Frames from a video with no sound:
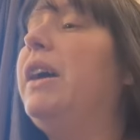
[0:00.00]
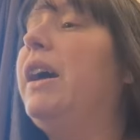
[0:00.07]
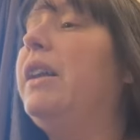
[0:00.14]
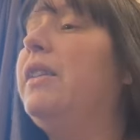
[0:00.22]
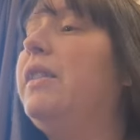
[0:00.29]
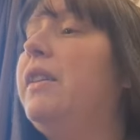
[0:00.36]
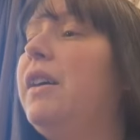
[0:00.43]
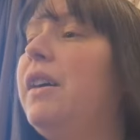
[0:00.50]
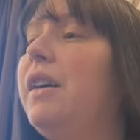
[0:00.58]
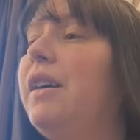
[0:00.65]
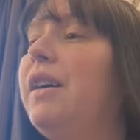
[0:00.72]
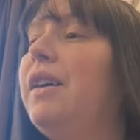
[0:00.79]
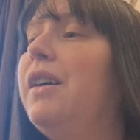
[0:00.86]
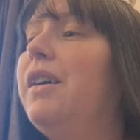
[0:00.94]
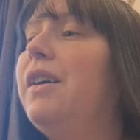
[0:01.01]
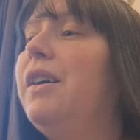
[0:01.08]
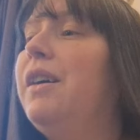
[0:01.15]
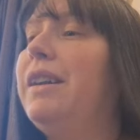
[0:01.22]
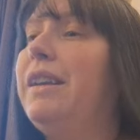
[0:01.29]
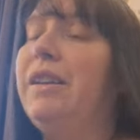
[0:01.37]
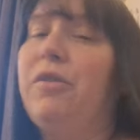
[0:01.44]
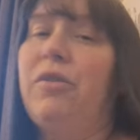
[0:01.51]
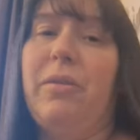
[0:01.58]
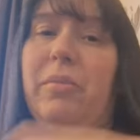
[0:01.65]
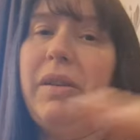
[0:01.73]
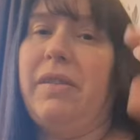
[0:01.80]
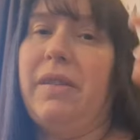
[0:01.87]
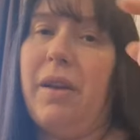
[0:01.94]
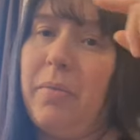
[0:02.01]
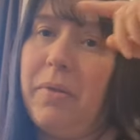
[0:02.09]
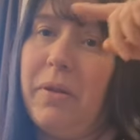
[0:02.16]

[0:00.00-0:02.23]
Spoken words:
And I literally messed it up.